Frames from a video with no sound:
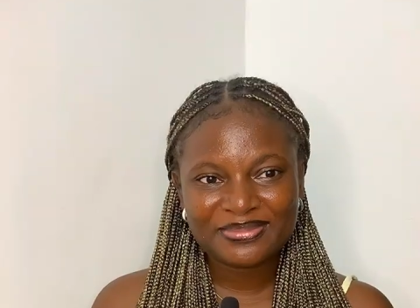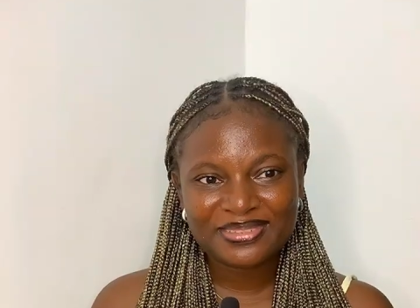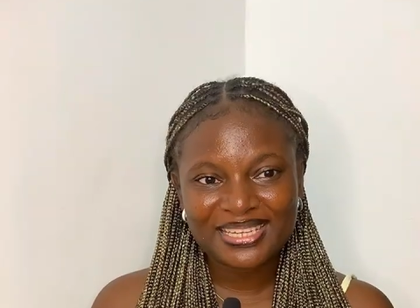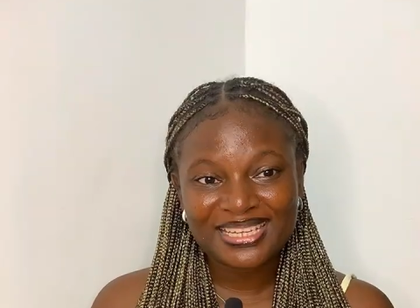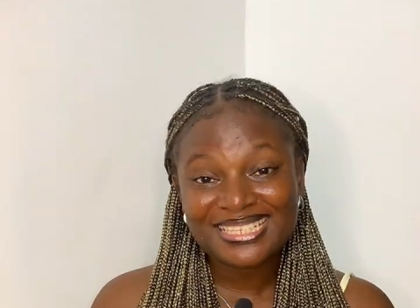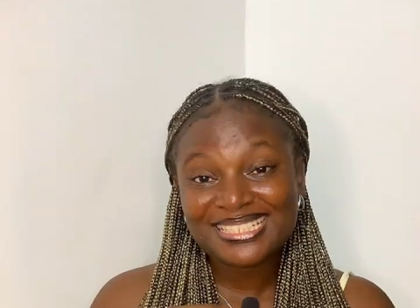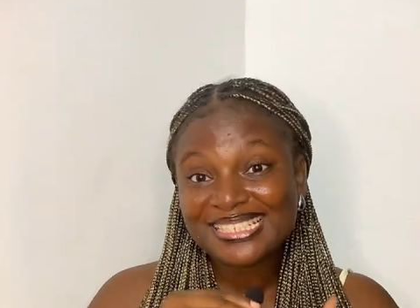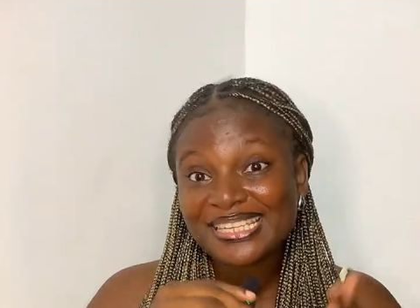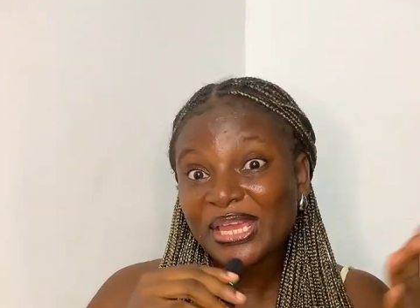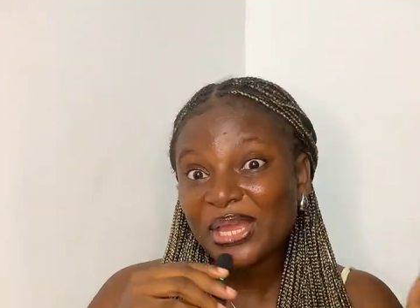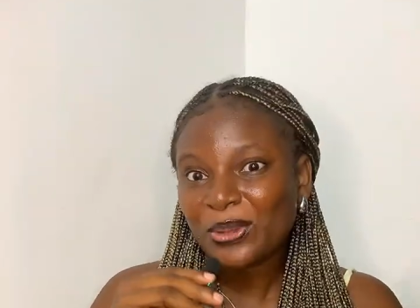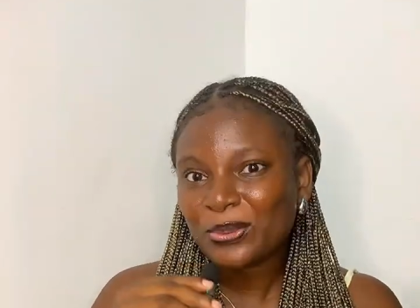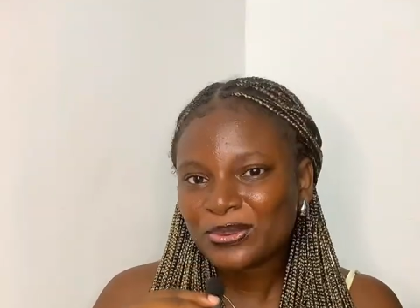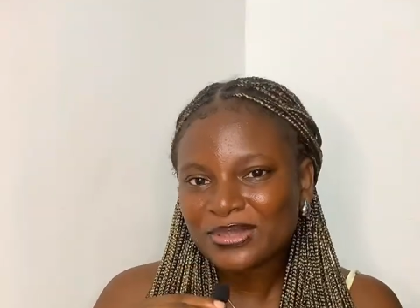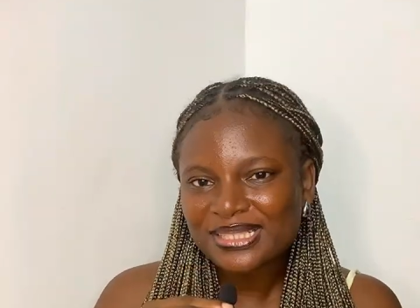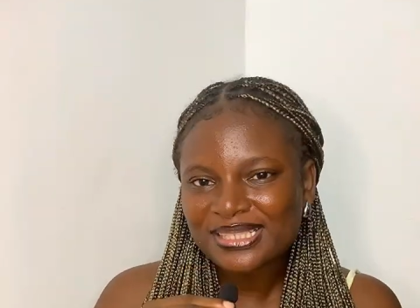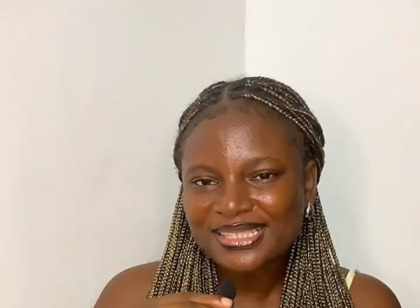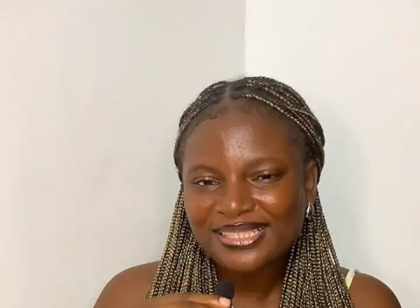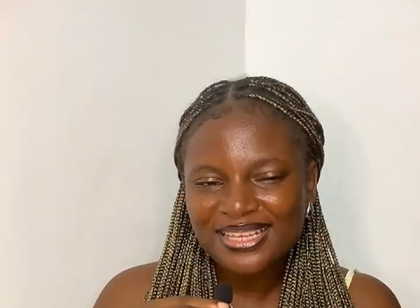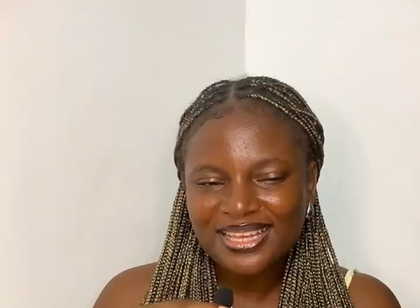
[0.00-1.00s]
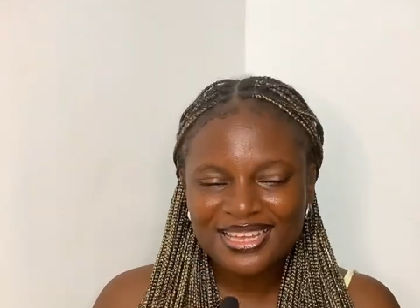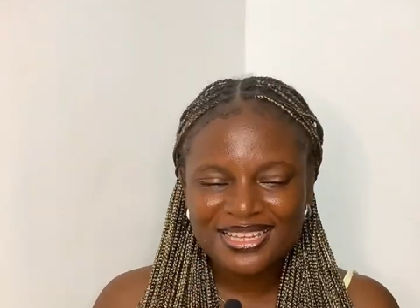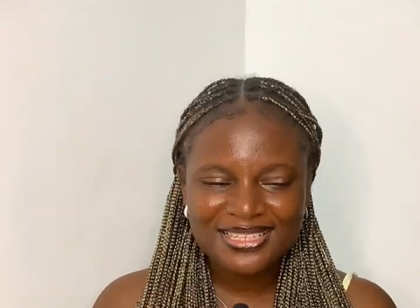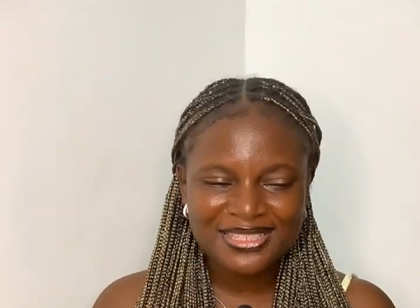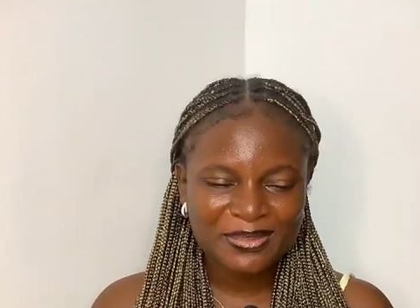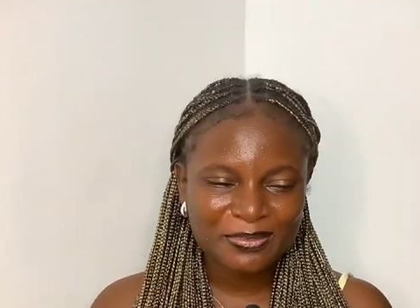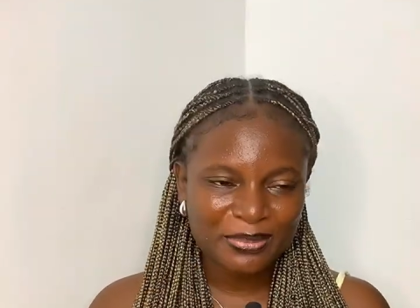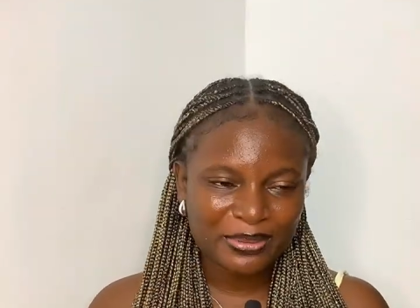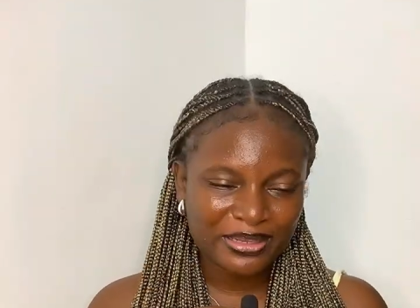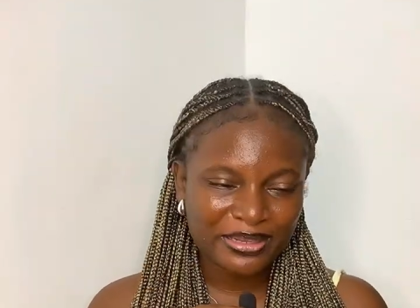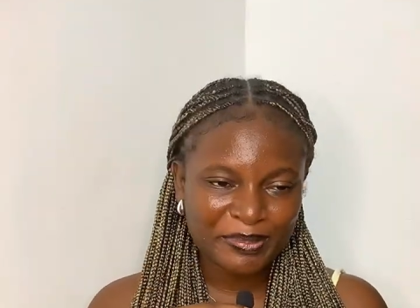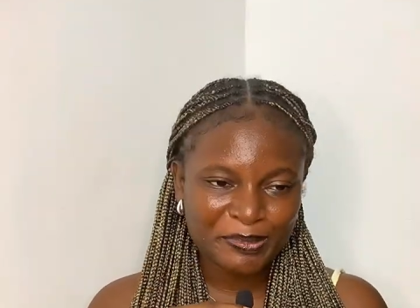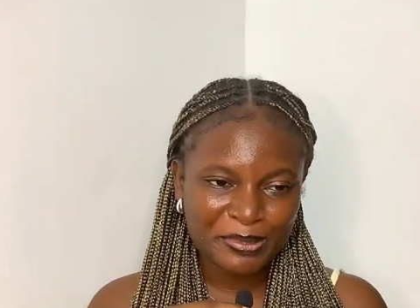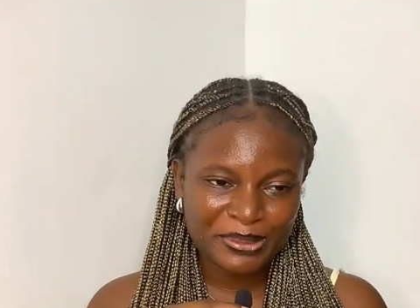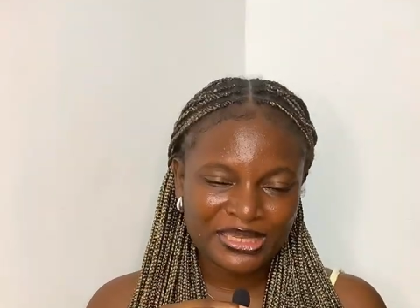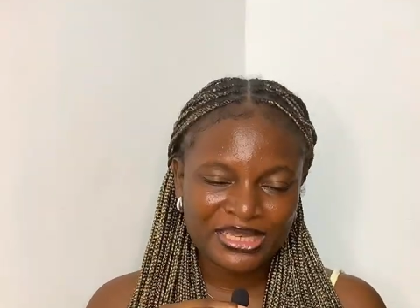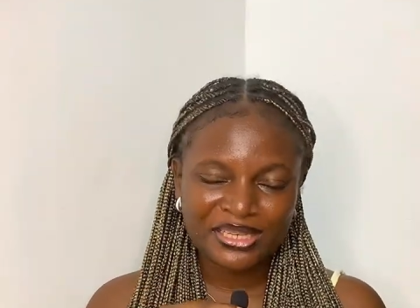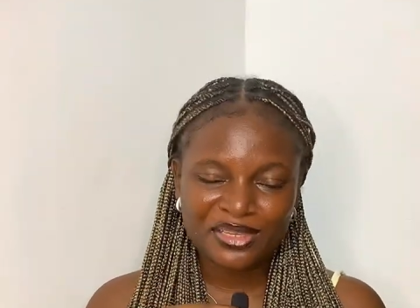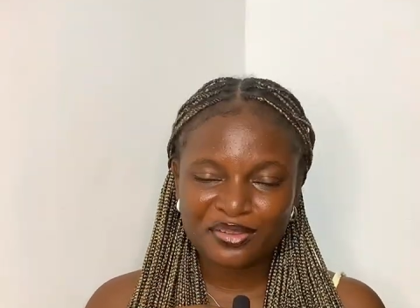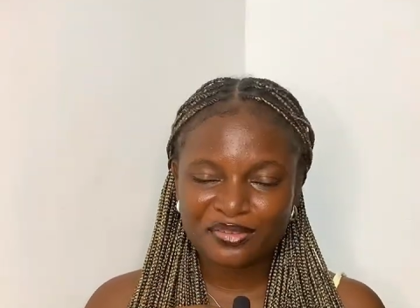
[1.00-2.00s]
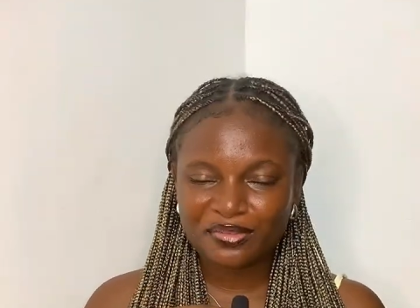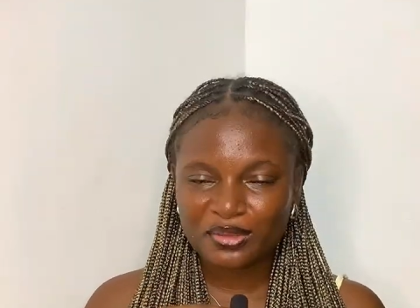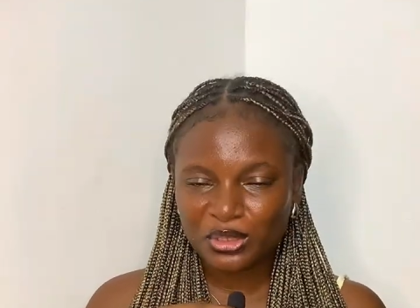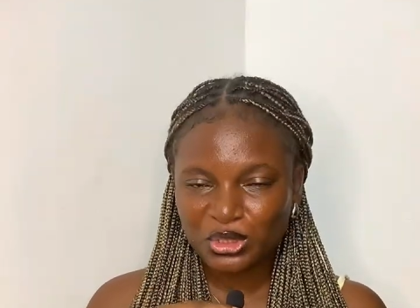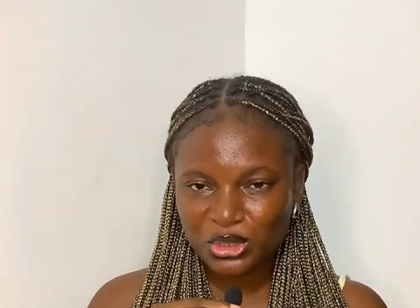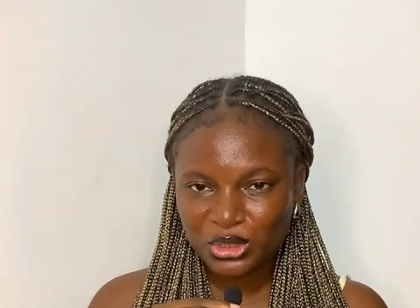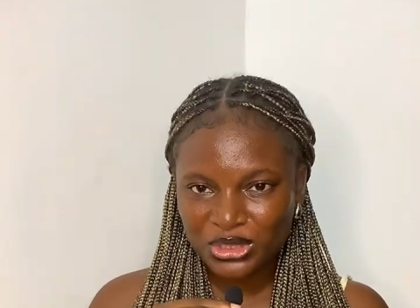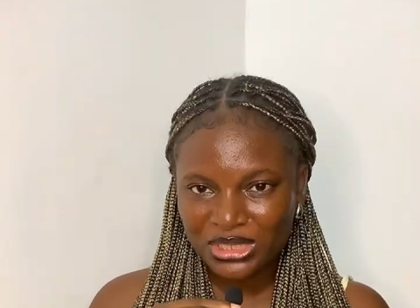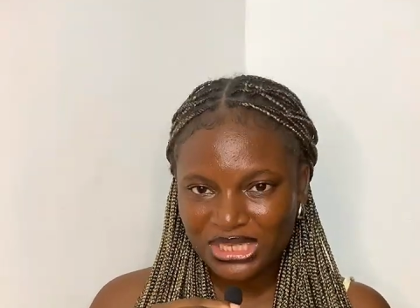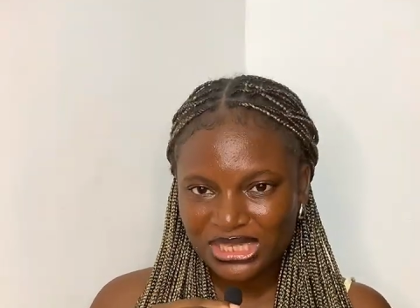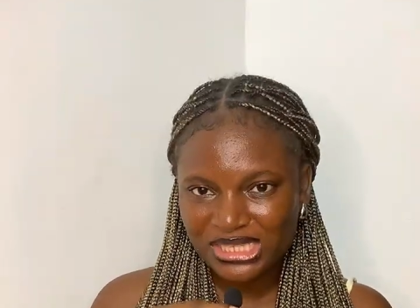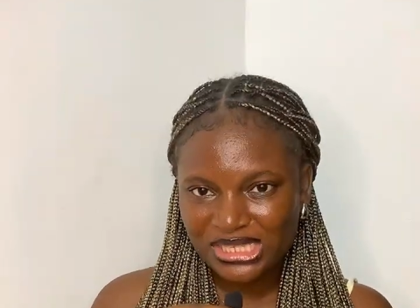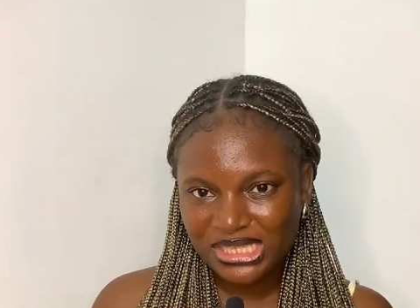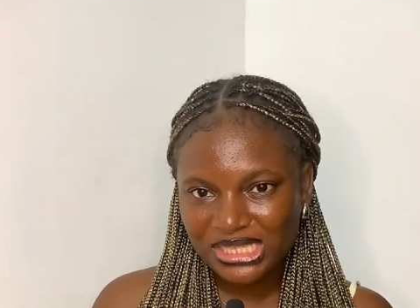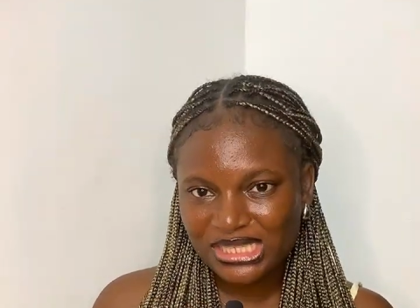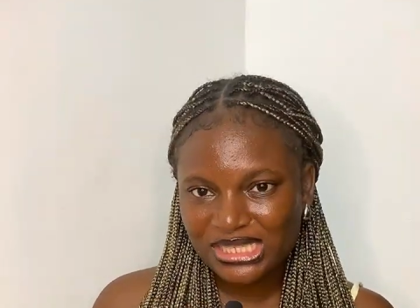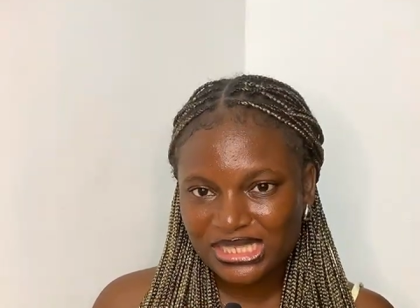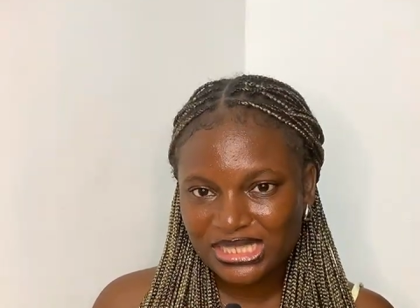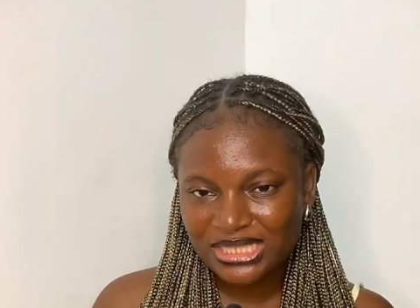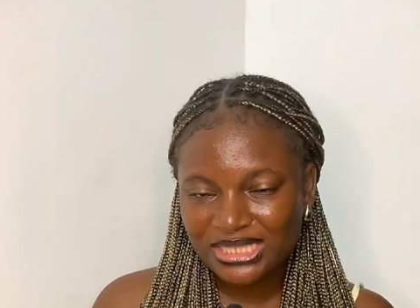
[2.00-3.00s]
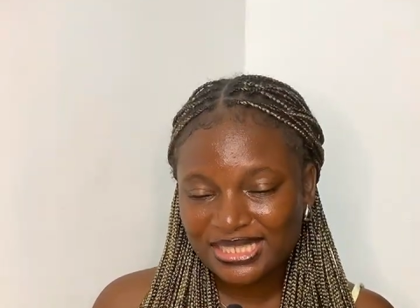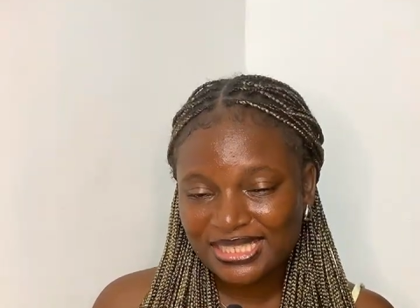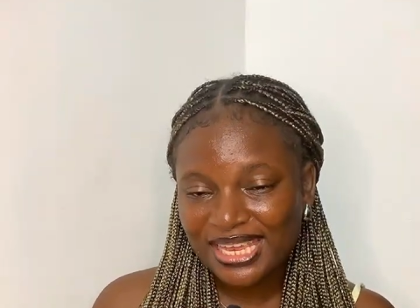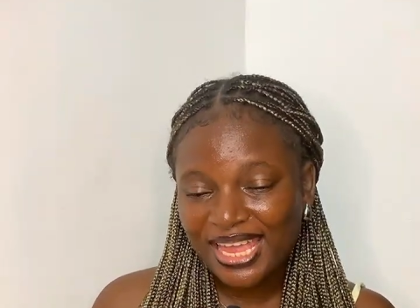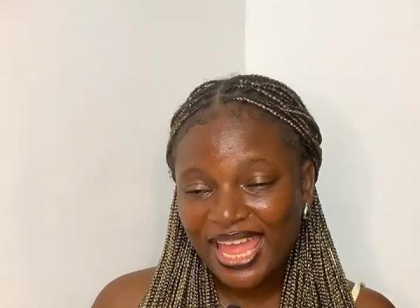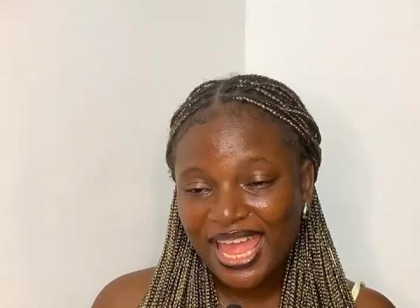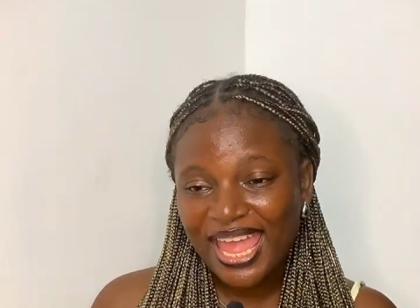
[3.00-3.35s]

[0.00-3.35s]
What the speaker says: entails as per being a virtual assistant,